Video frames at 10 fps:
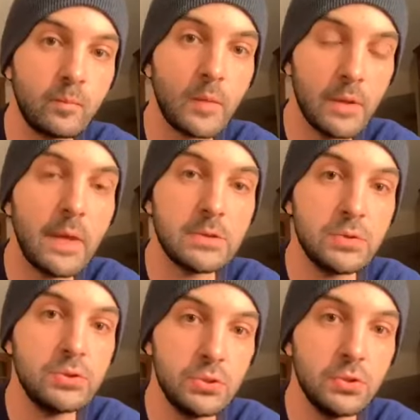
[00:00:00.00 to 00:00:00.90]
That's
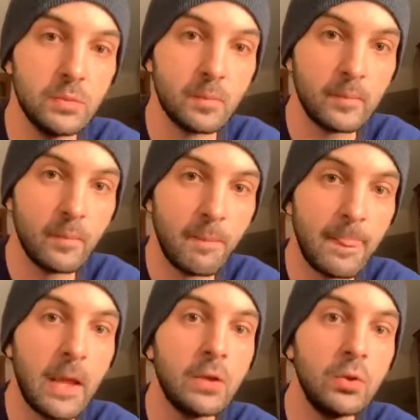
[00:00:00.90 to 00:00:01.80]
what you do.
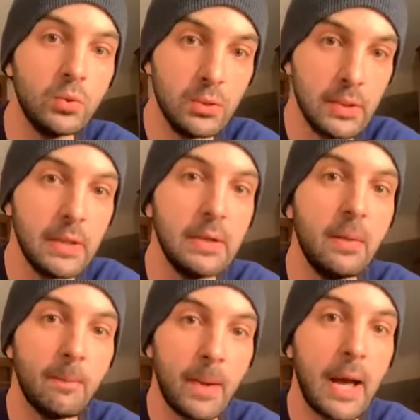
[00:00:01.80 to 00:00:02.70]
You lead
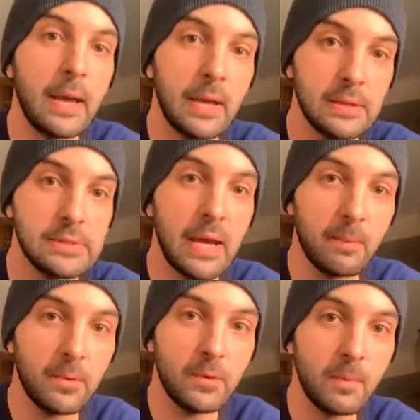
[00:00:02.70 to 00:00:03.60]
by
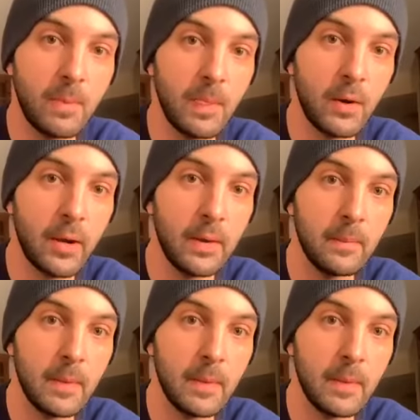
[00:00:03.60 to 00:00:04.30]
example, okay?